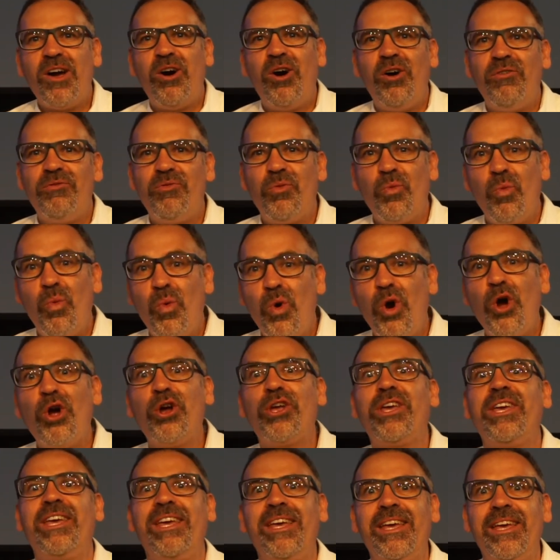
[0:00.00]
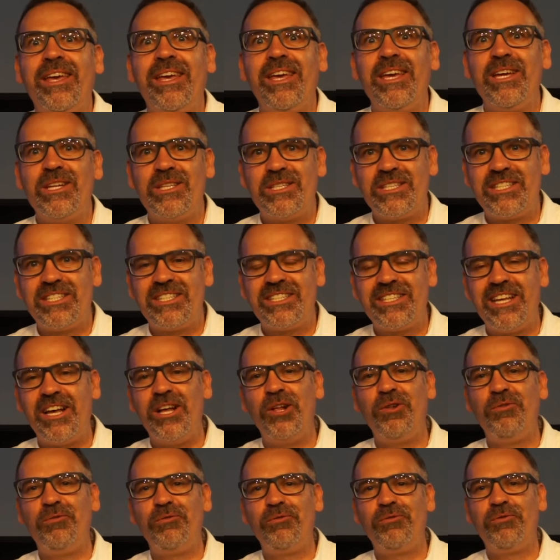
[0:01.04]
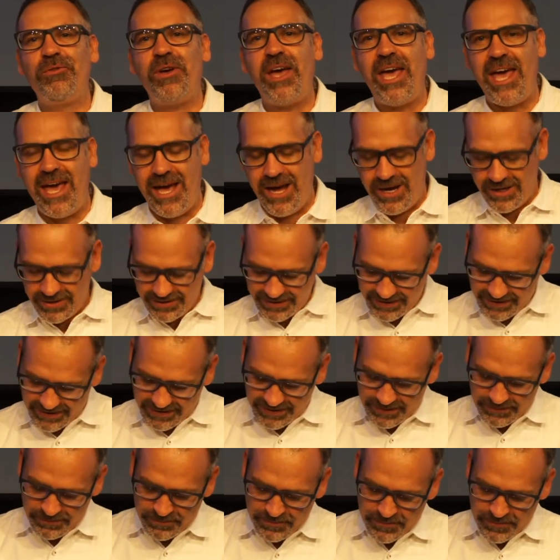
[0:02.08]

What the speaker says: of working itself out.